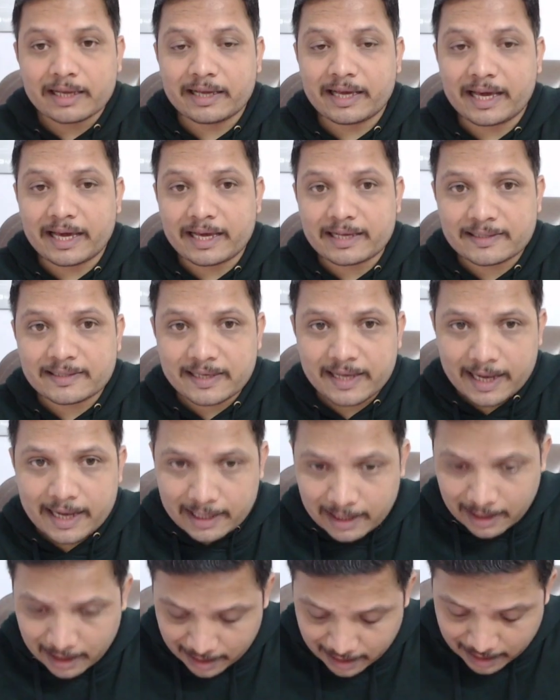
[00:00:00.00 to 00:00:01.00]

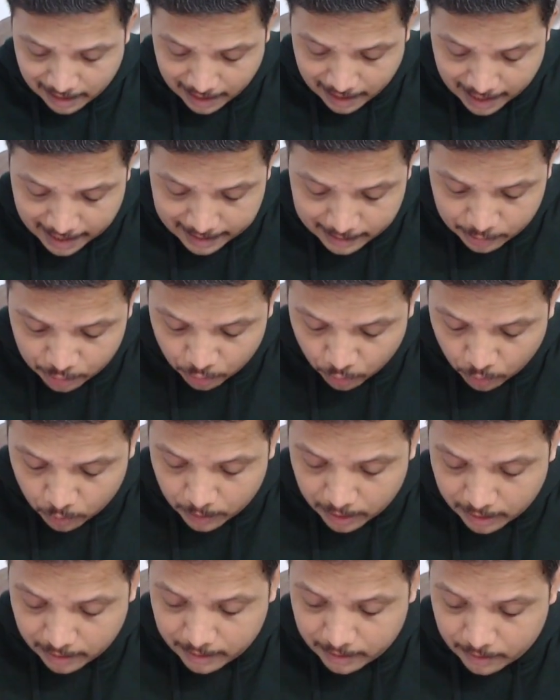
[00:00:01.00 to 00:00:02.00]
KCL at
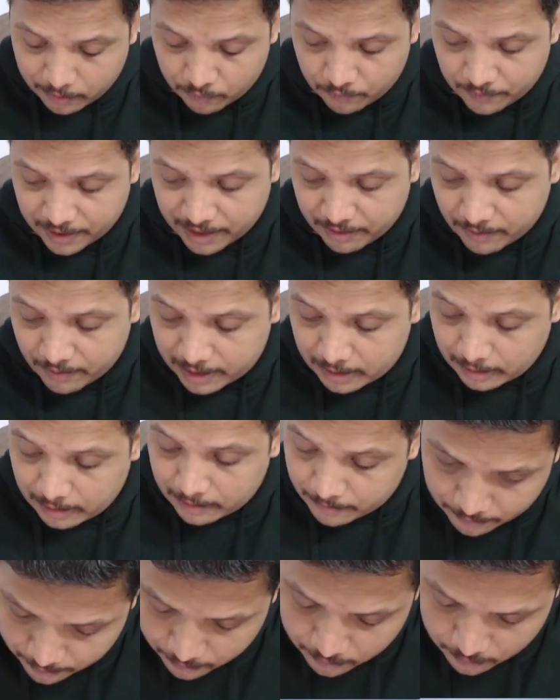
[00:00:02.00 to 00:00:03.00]
node V1
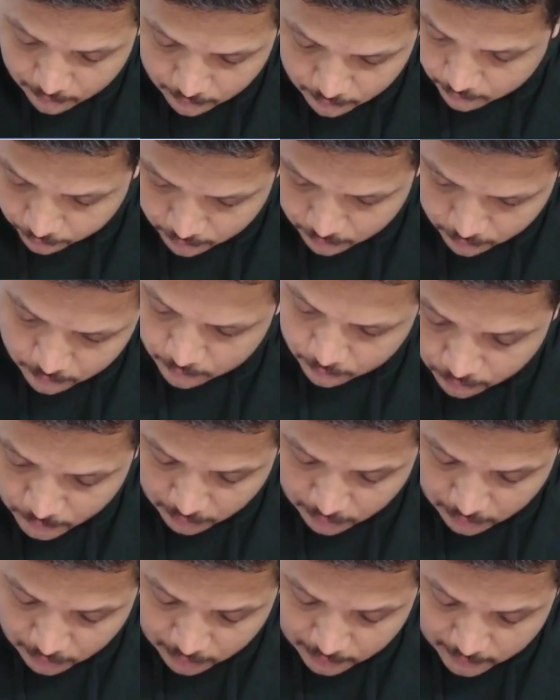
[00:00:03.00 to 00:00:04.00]

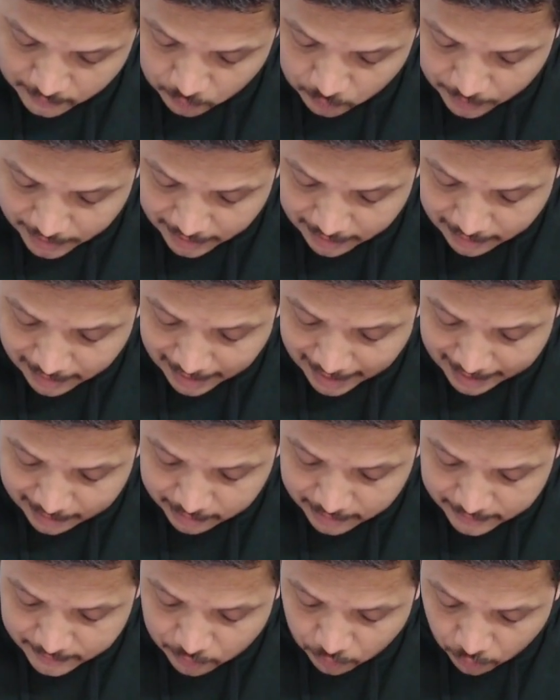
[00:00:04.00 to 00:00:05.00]
so here at
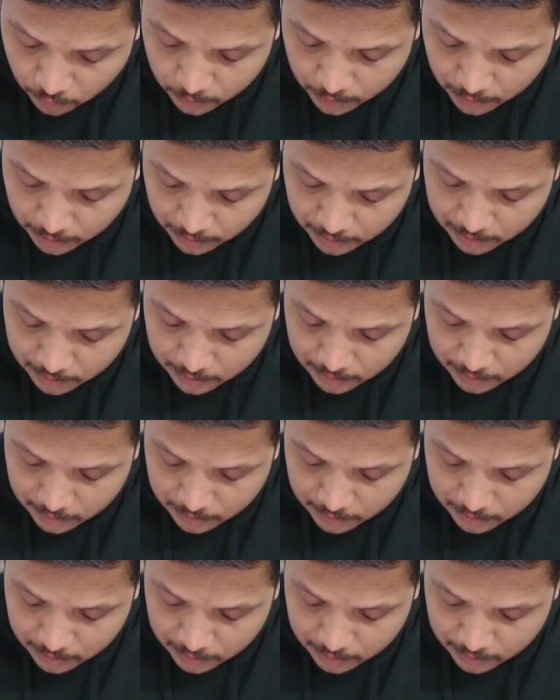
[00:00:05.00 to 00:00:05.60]
this node